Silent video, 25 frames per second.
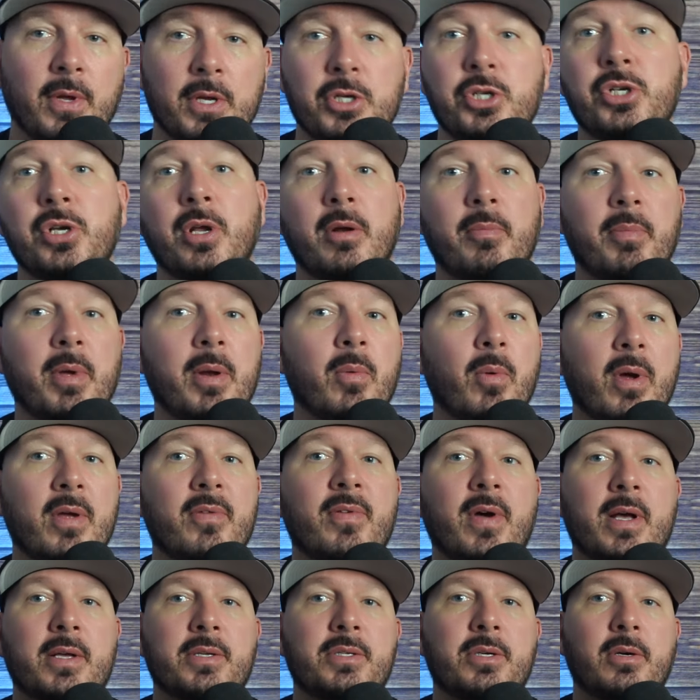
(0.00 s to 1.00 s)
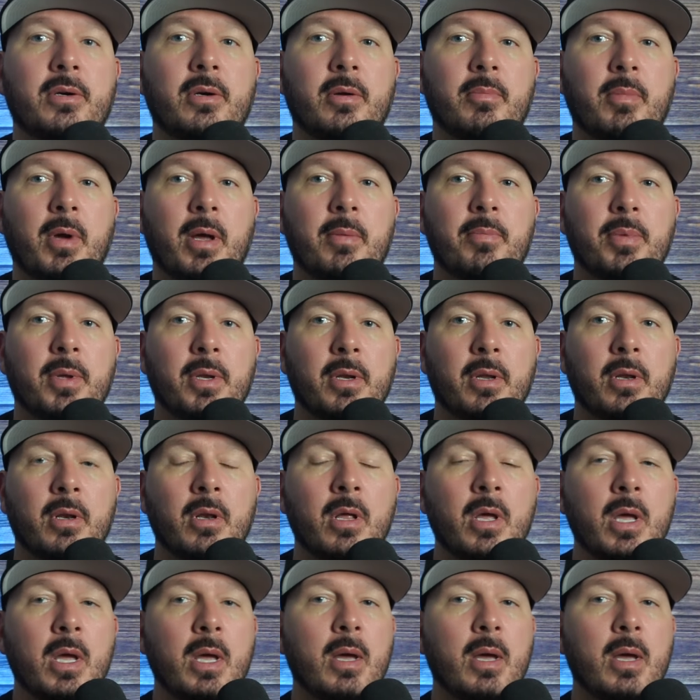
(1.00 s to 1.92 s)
It should have been way faster, in my opinion.